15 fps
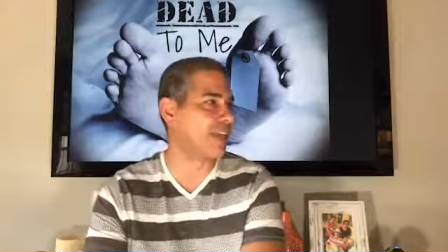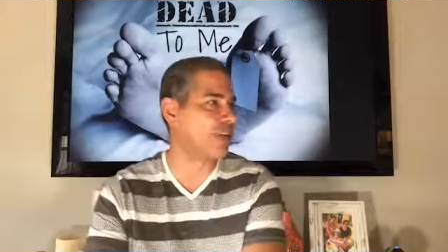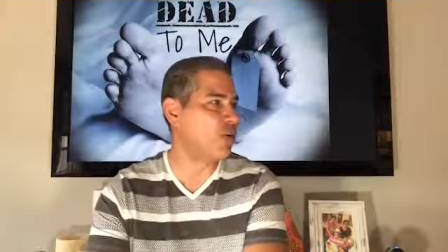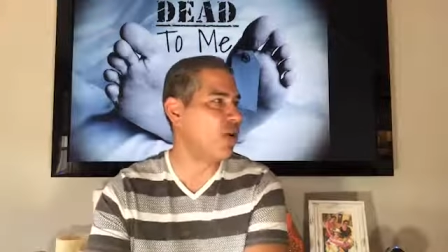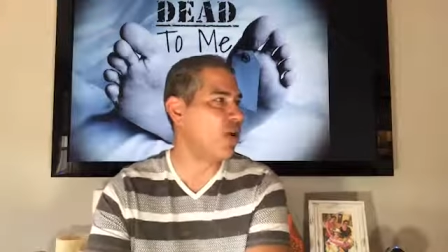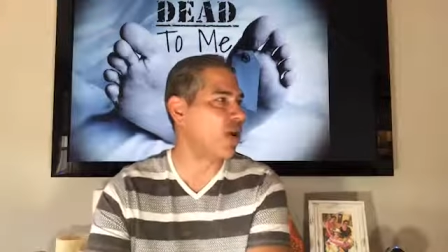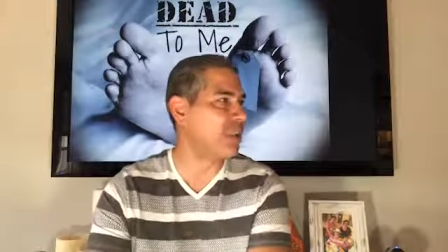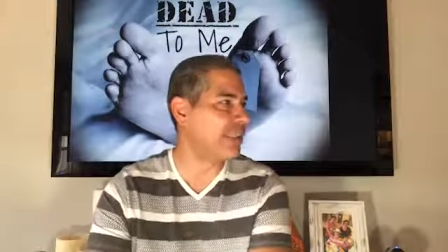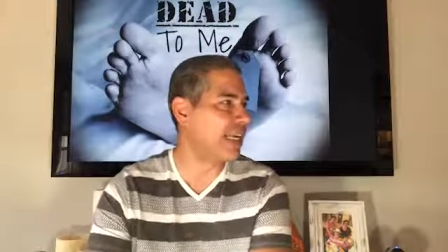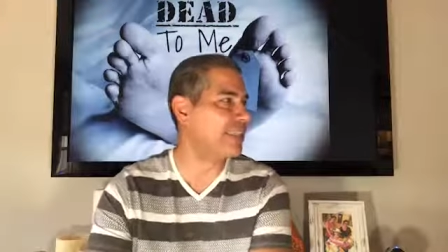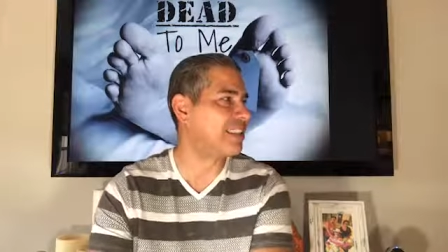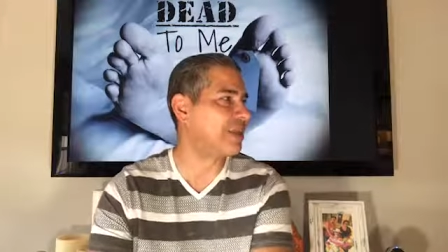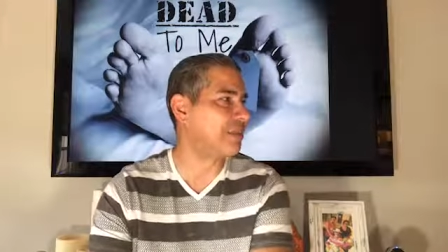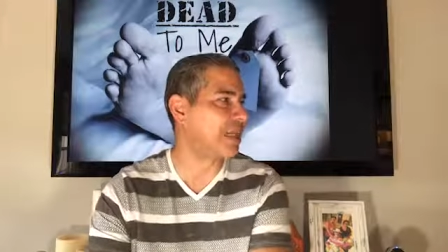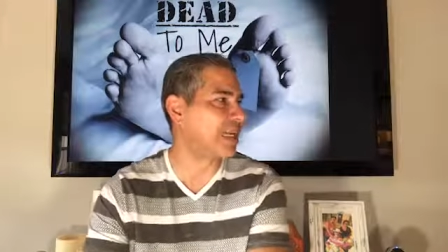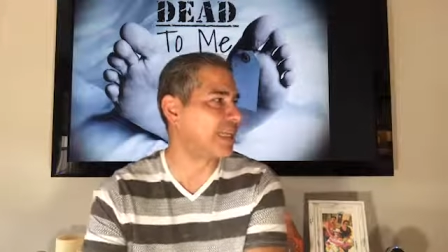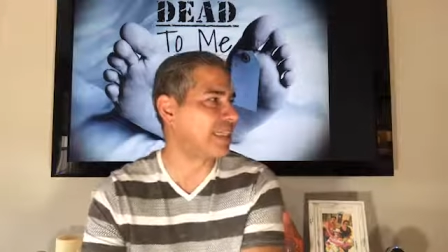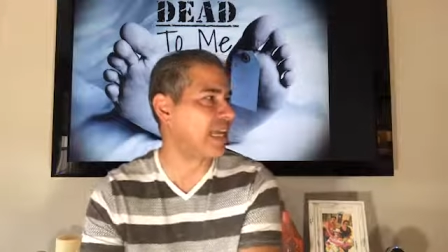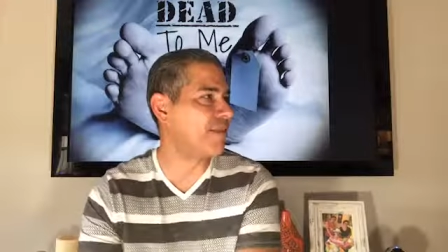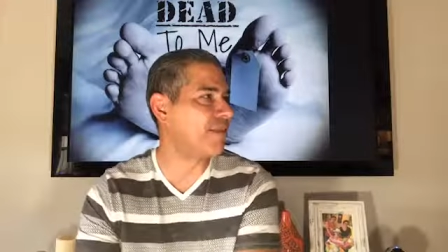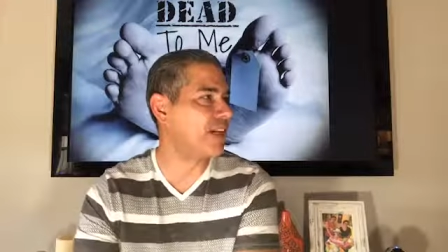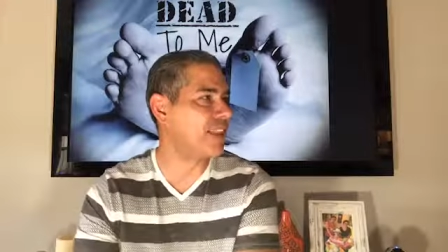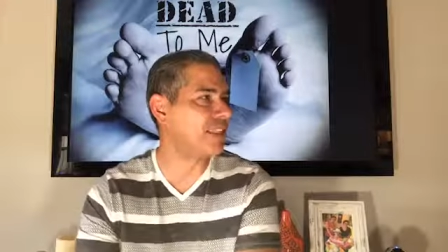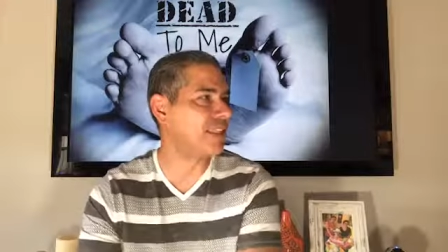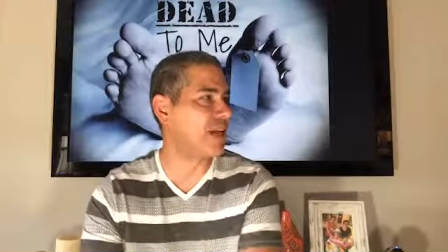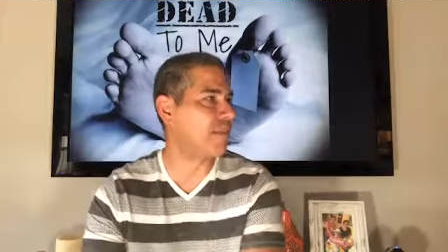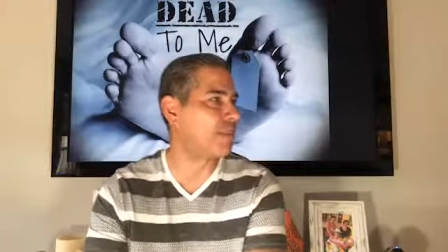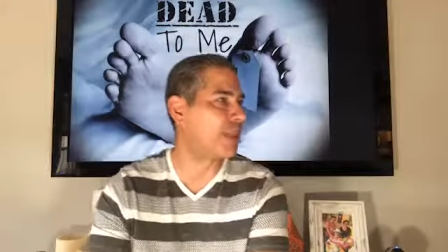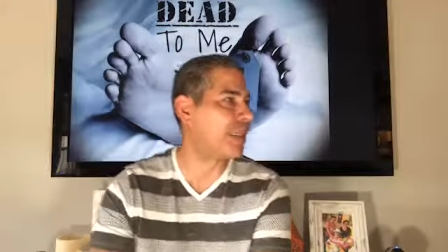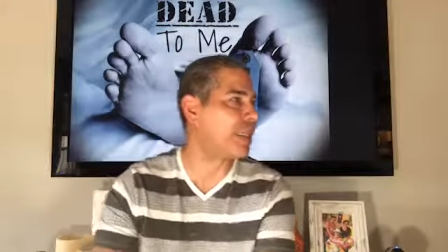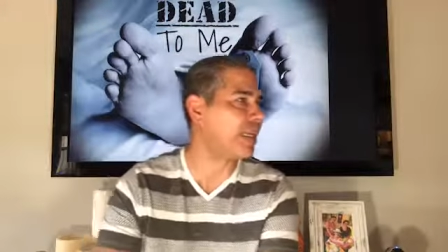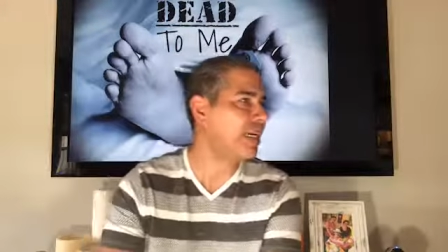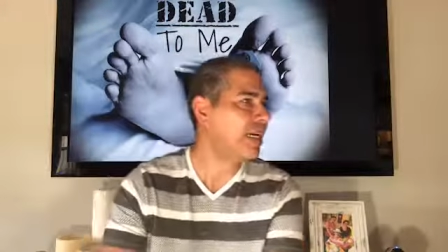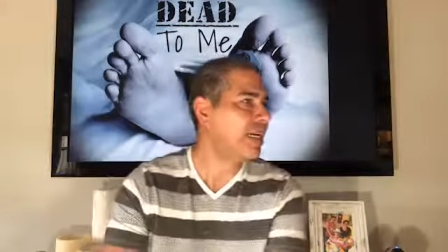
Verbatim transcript: you are dead to me like they've done something